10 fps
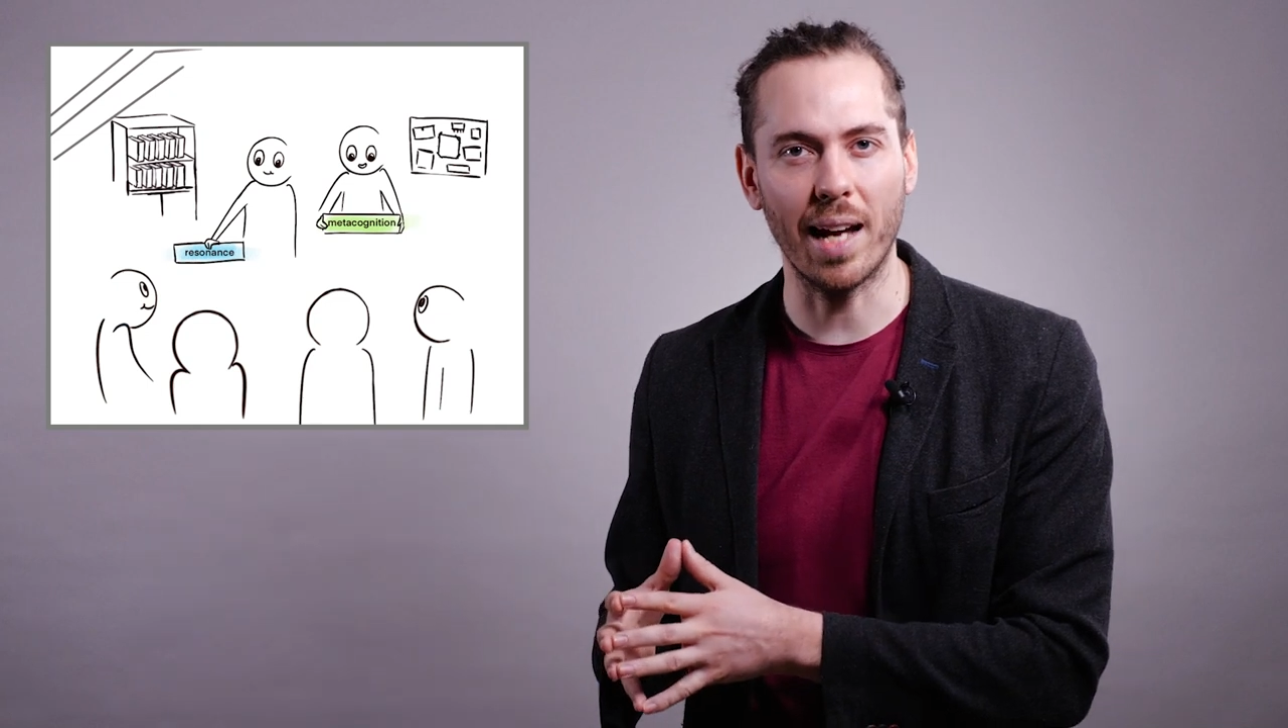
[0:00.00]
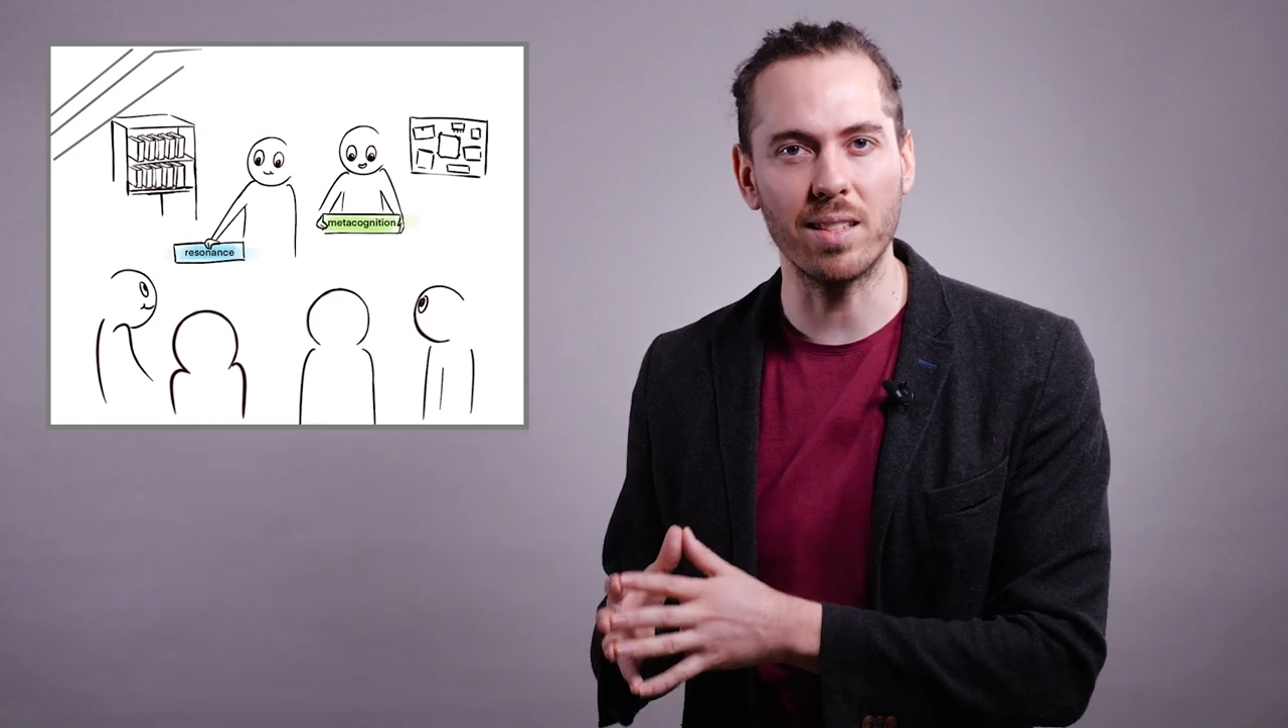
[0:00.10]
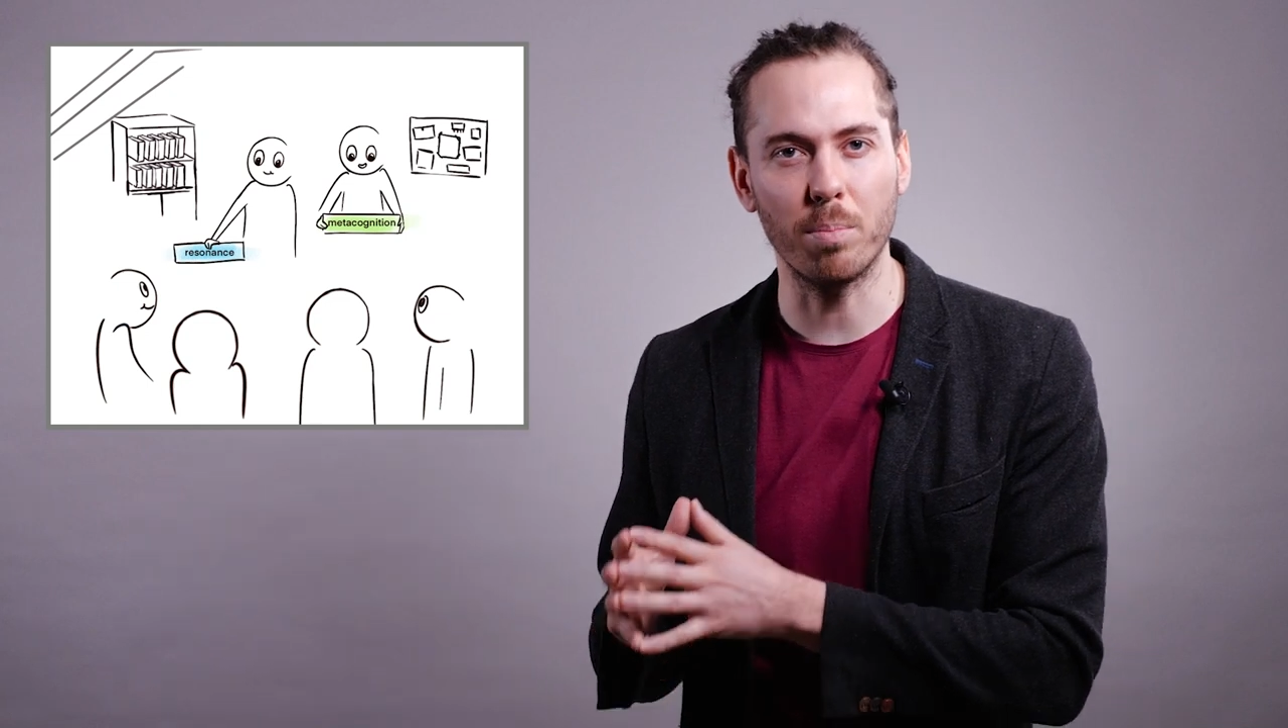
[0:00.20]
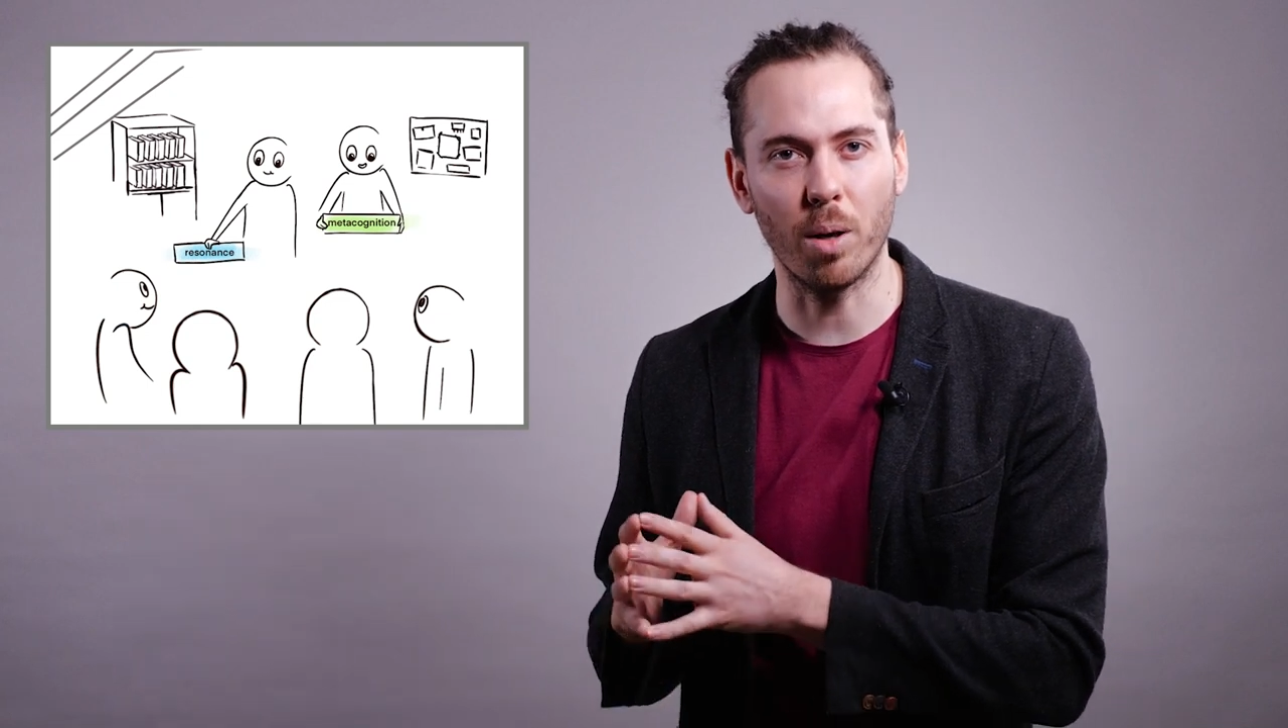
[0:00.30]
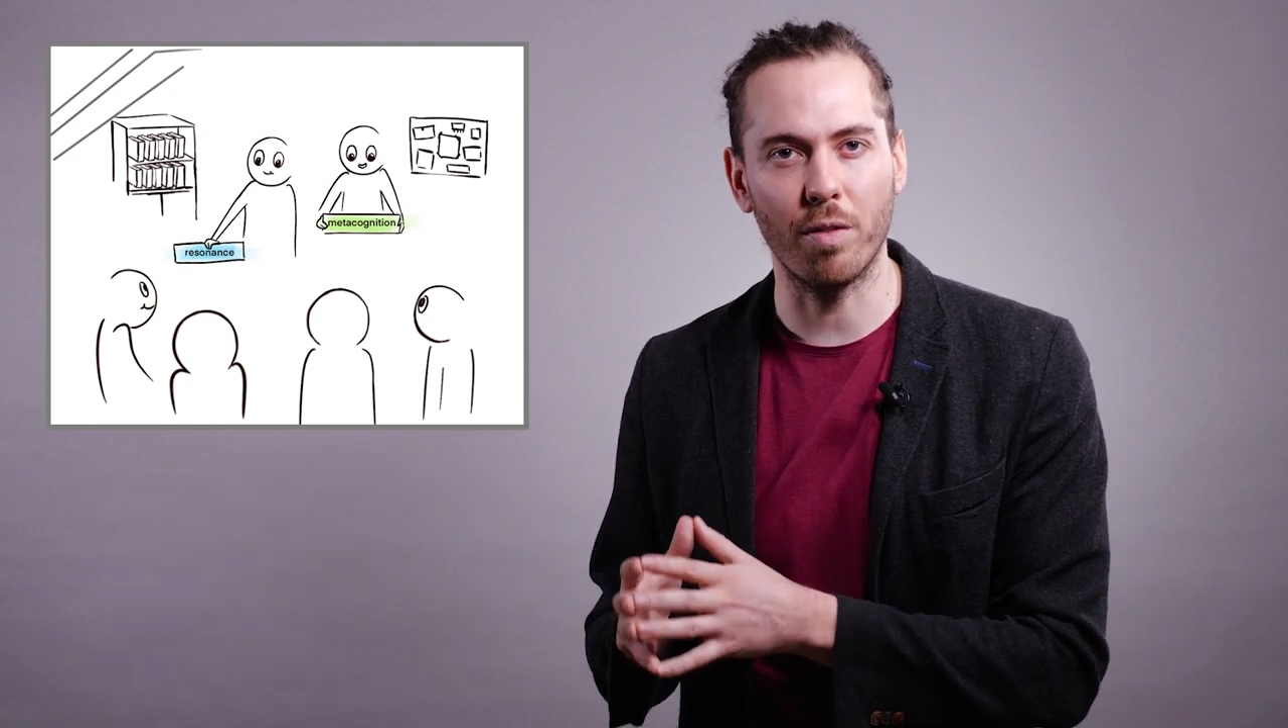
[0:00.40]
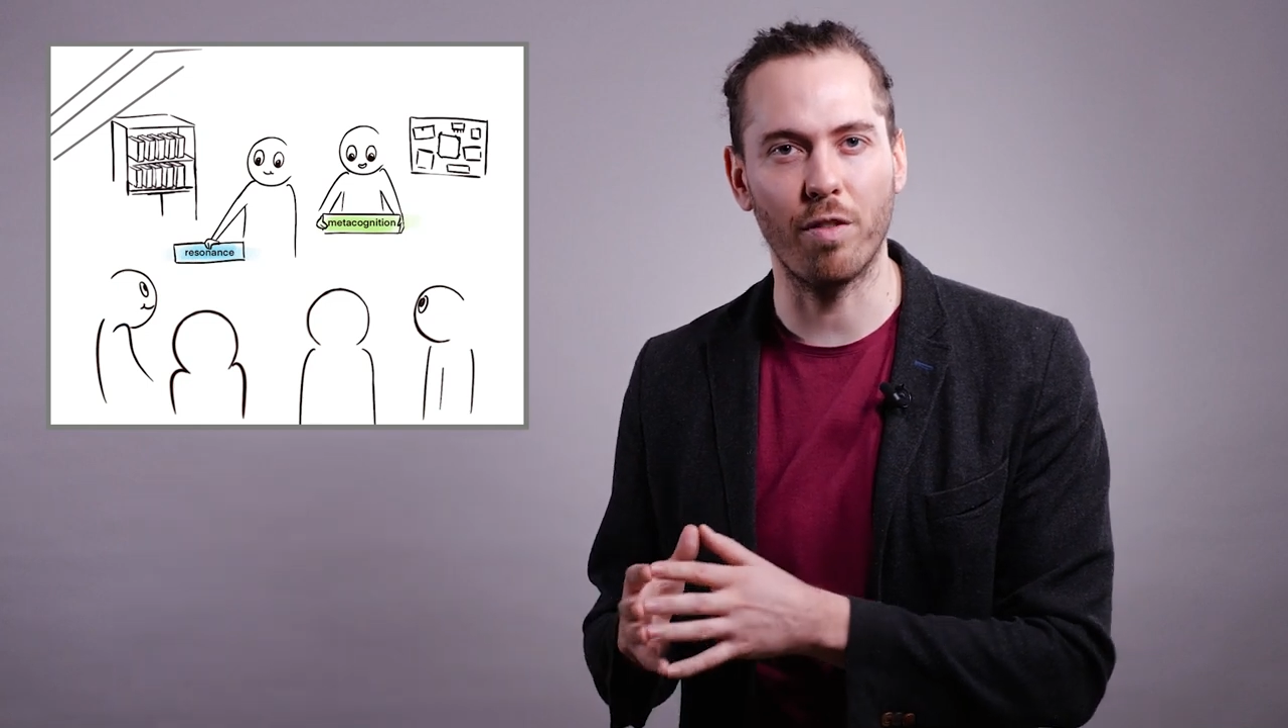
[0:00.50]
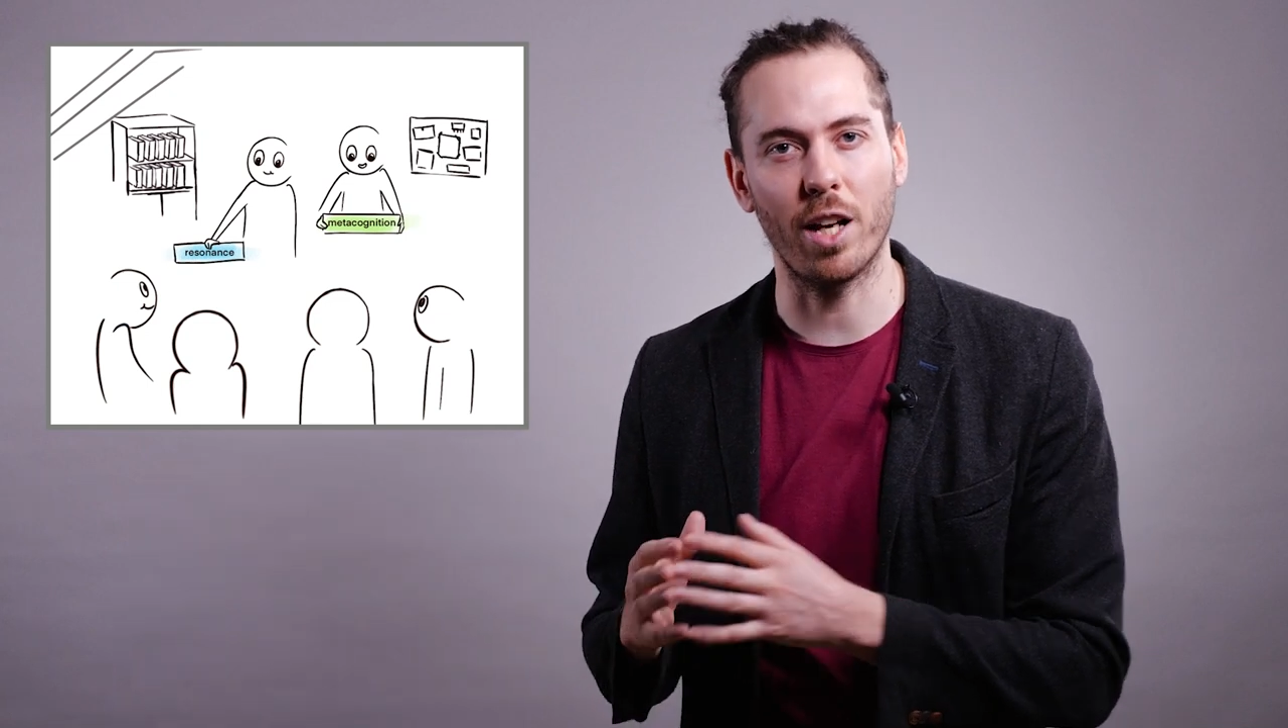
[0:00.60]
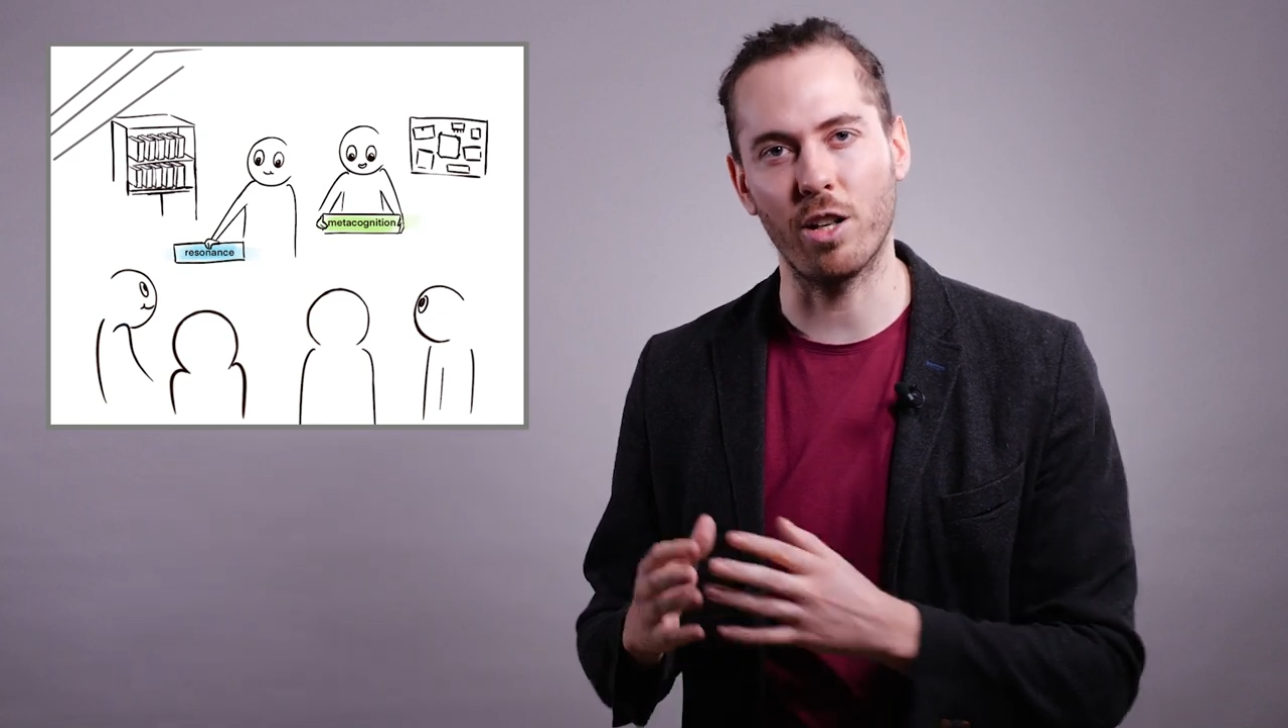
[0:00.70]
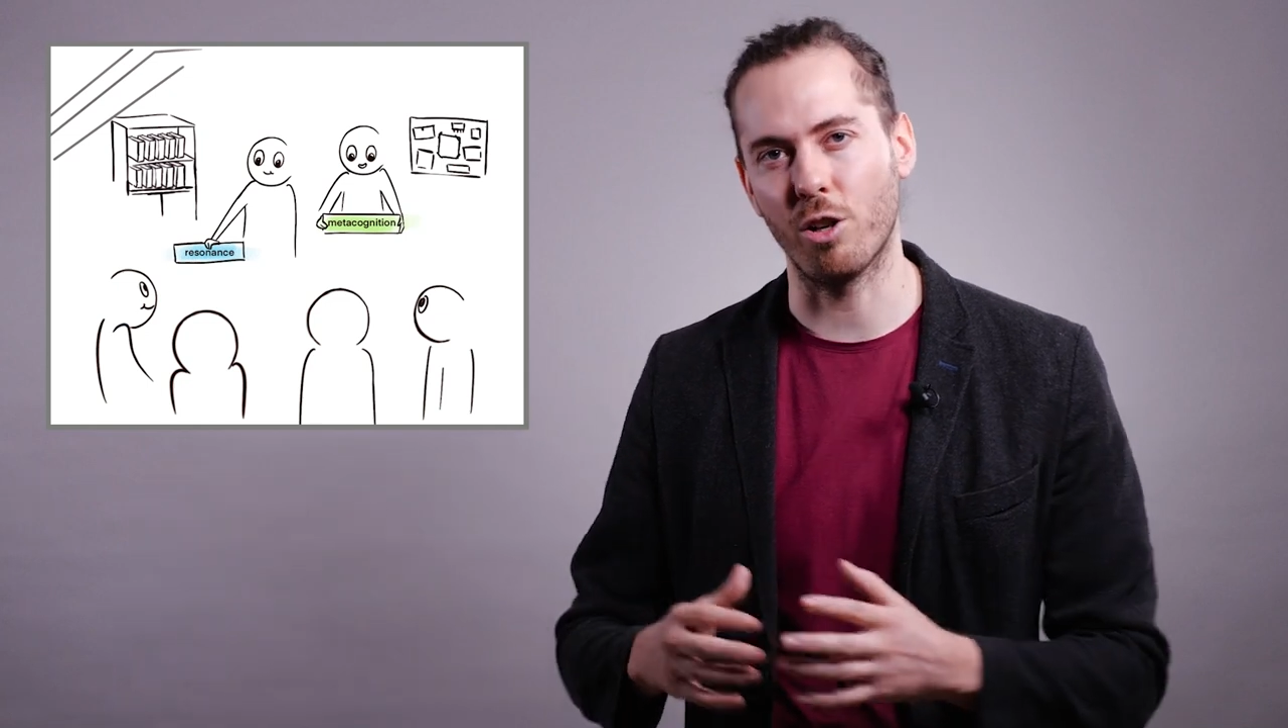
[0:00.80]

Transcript: as a modified